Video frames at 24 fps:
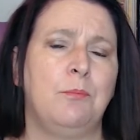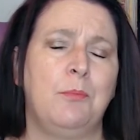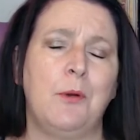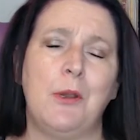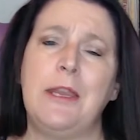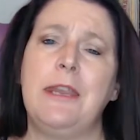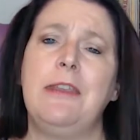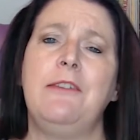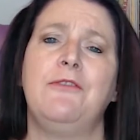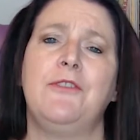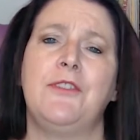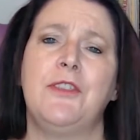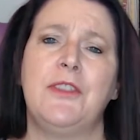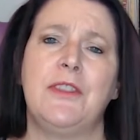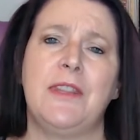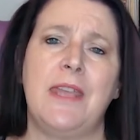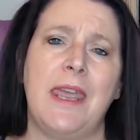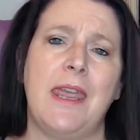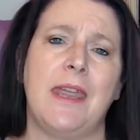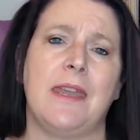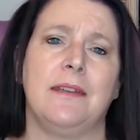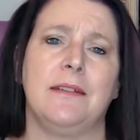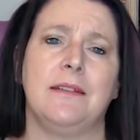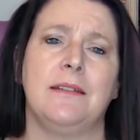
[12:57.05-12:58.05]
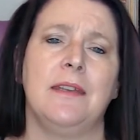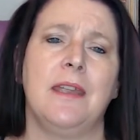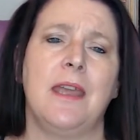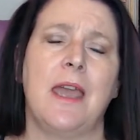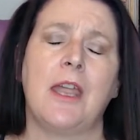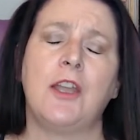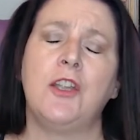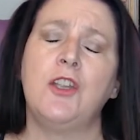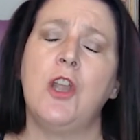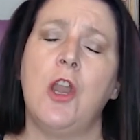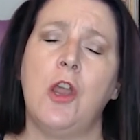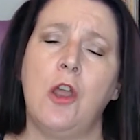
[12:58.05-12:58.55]
But even then,
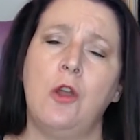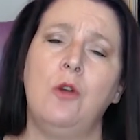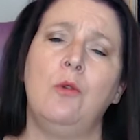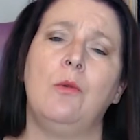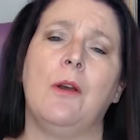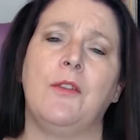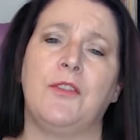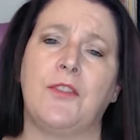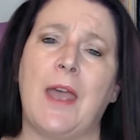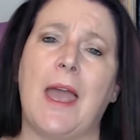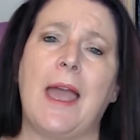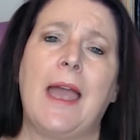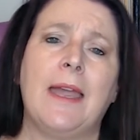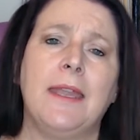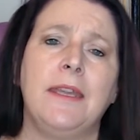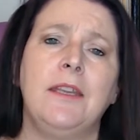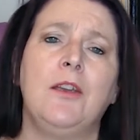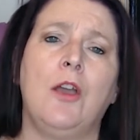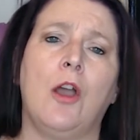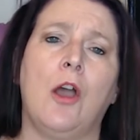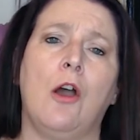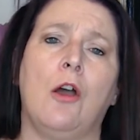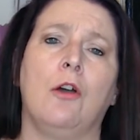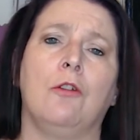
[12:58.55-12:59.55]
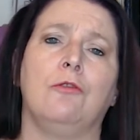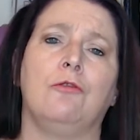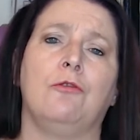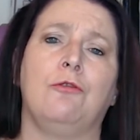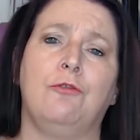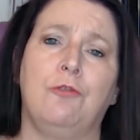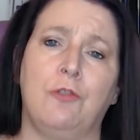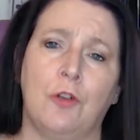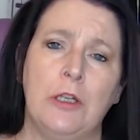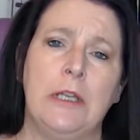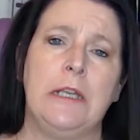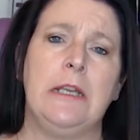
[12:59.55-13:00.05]
I know that I can't
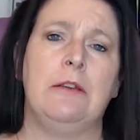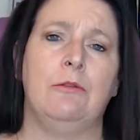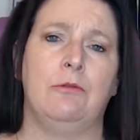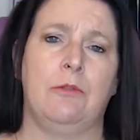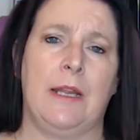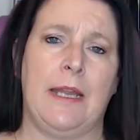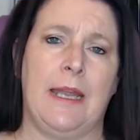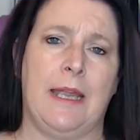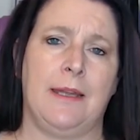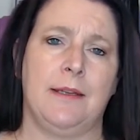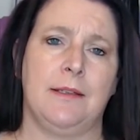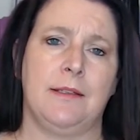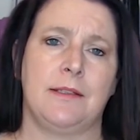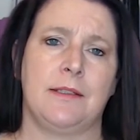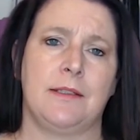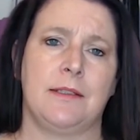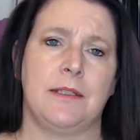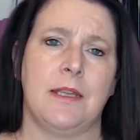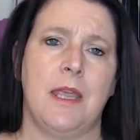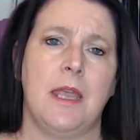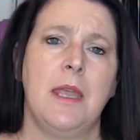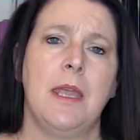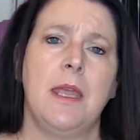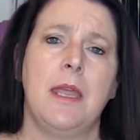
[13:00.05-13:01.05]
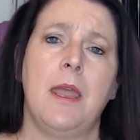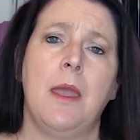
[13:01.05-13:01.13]
fully relax